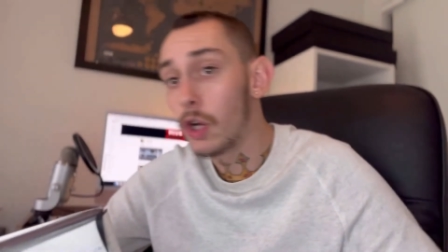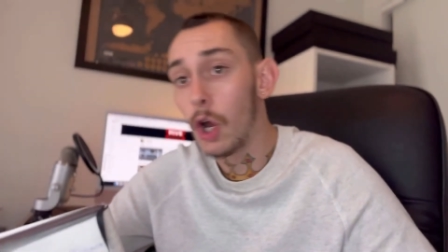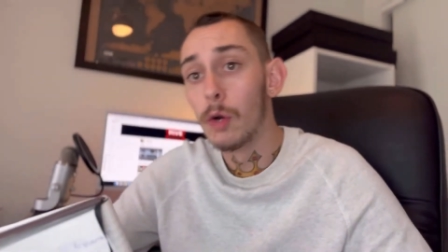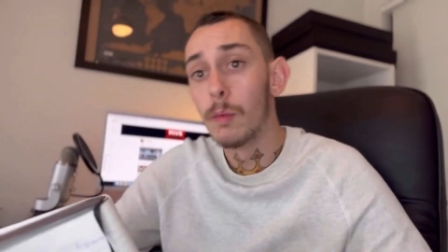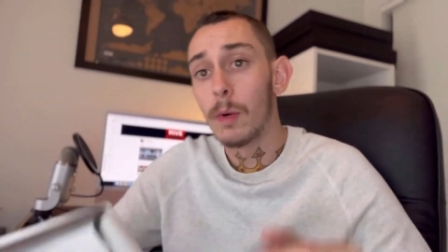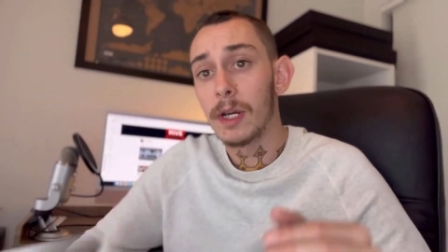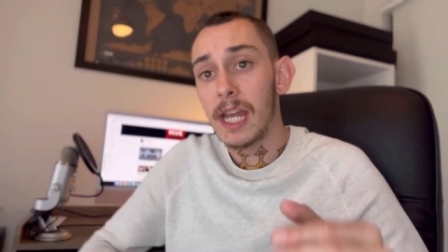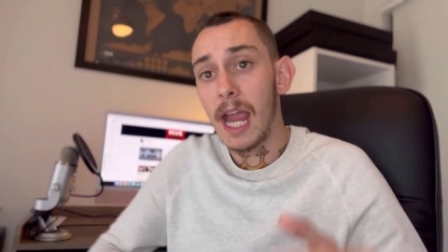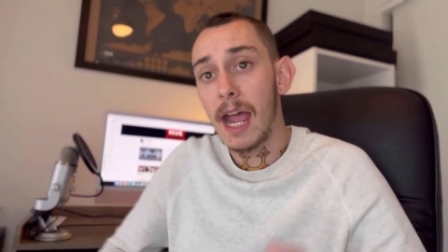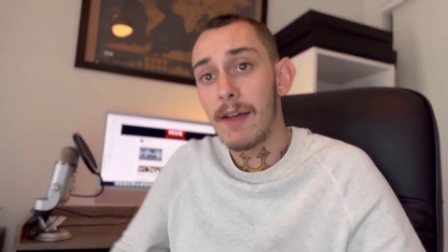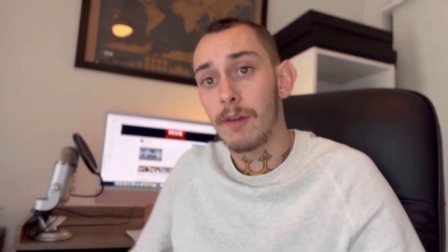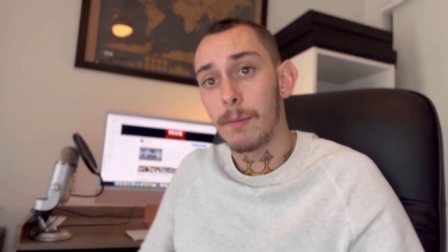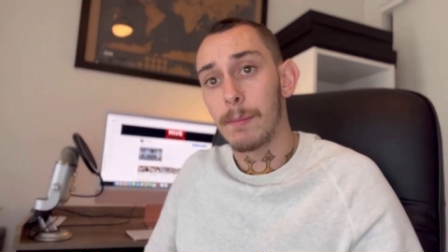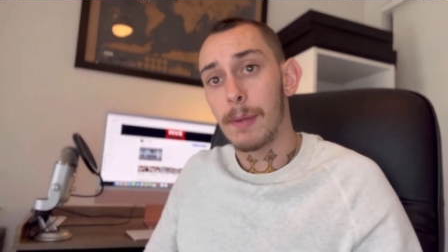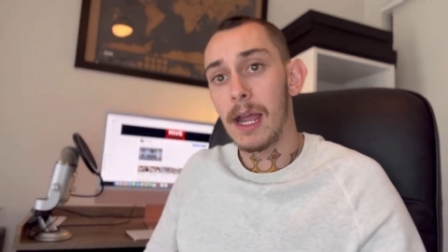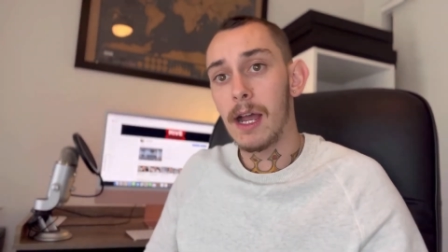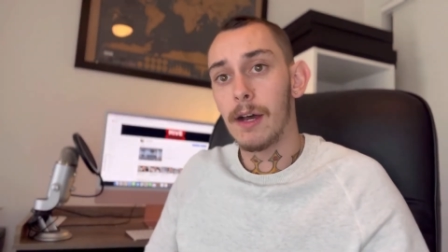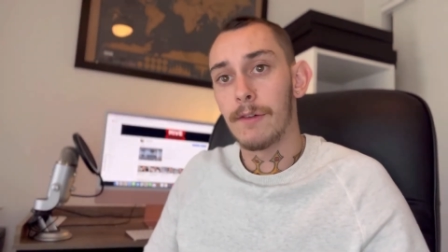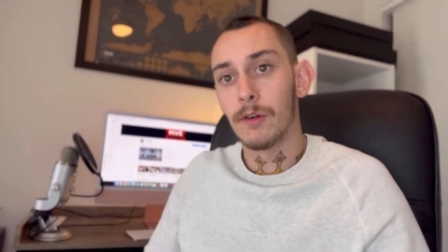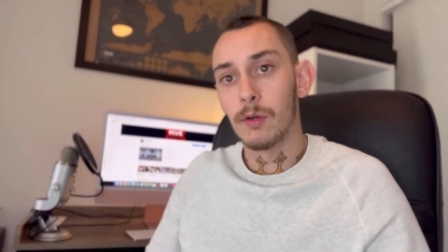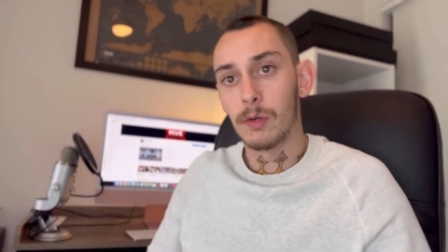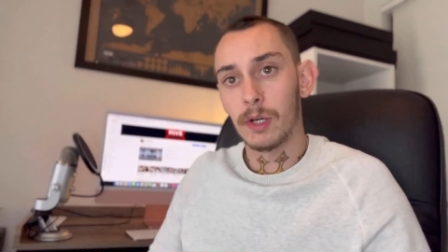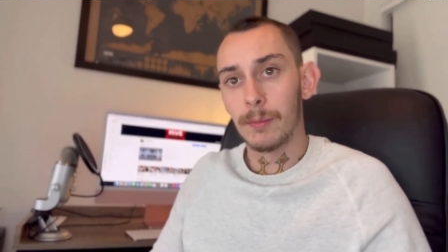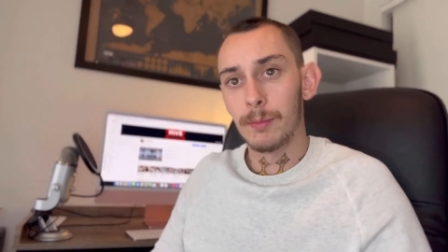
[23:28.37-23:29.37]
when you have a
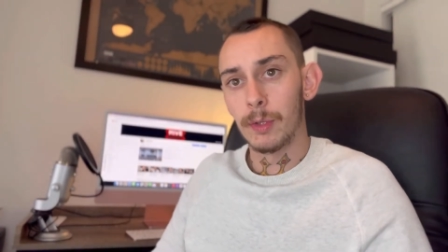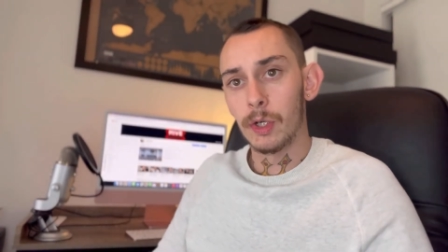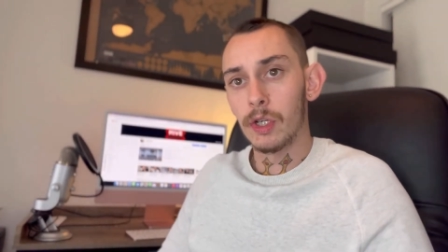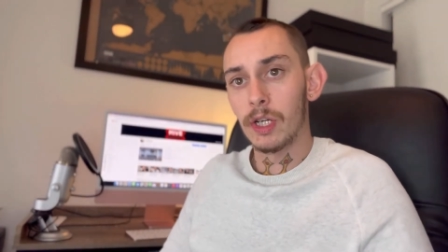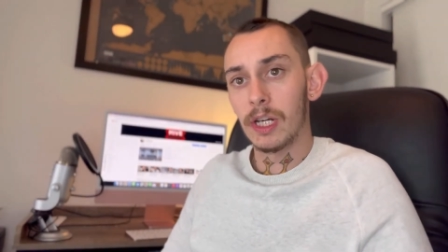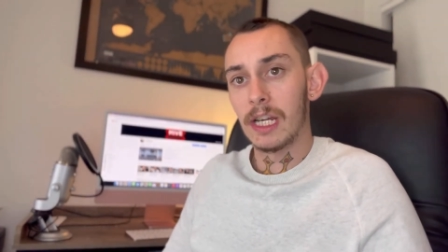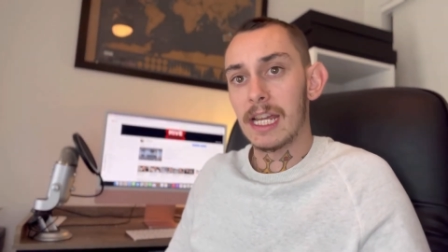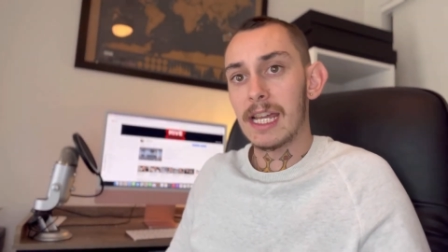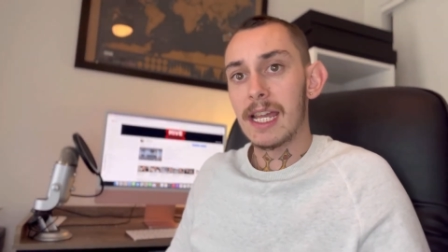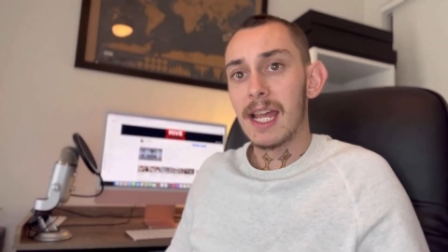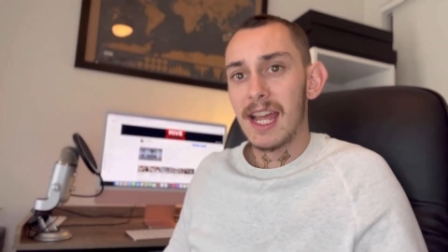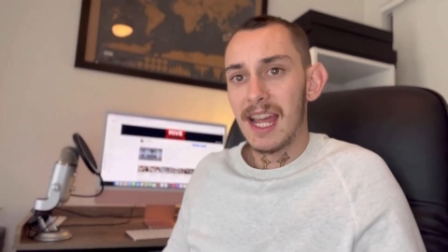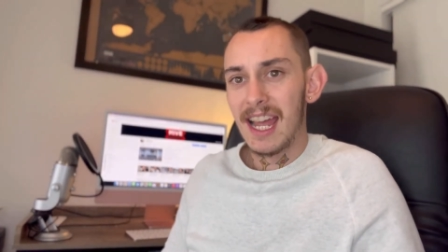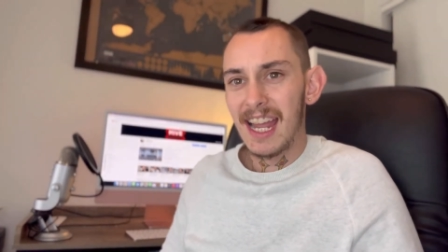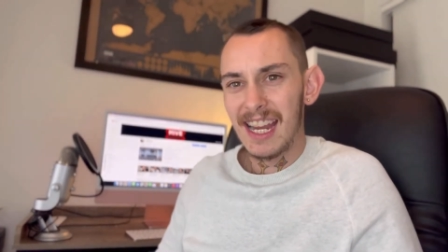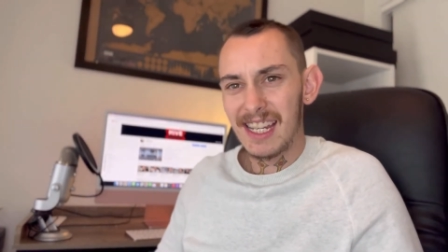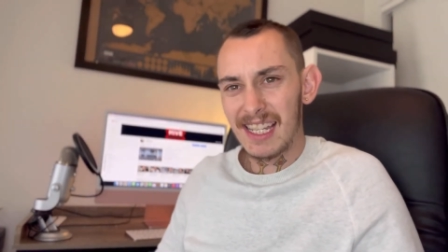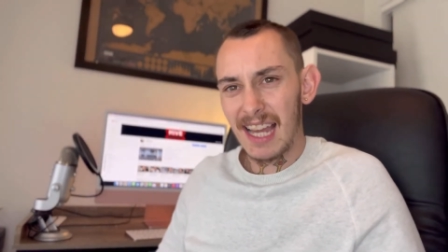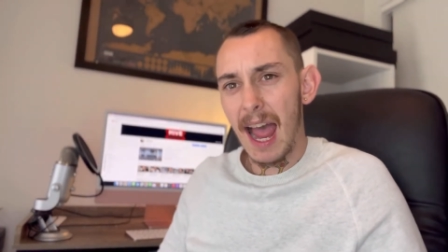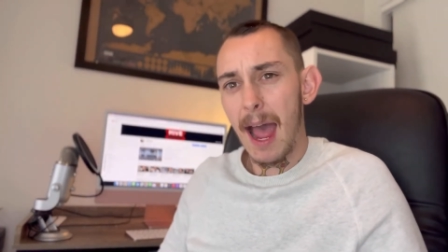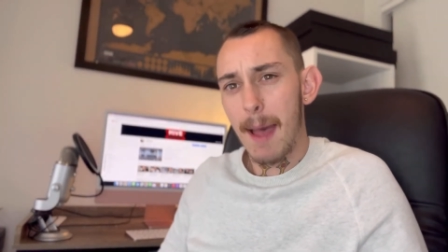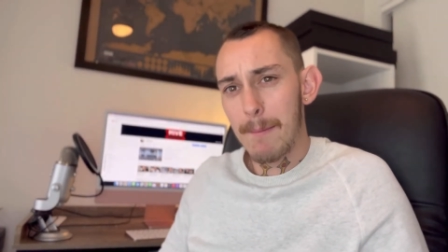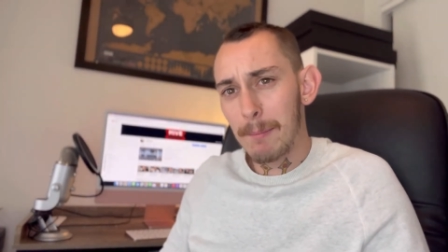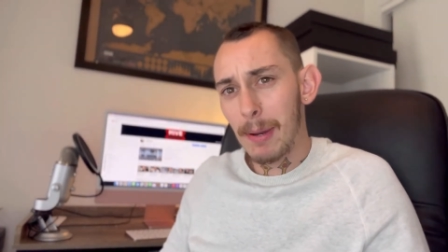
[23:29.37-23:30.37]
powerful community is I
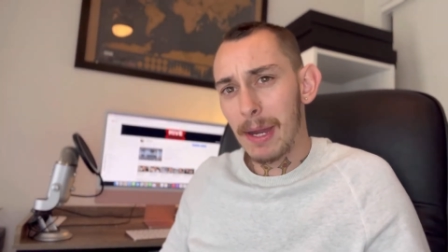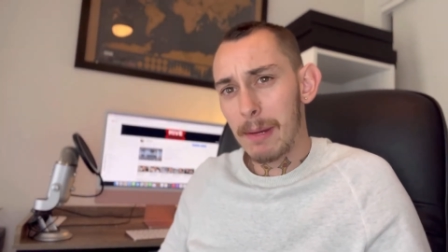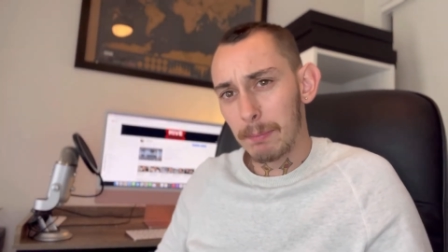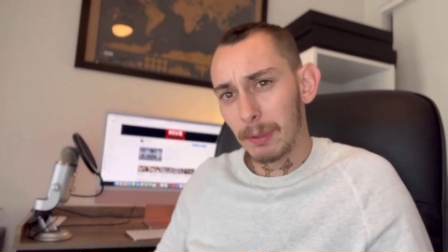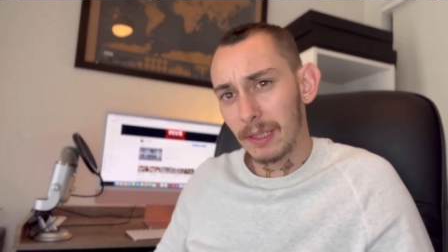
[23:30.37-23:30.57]
have people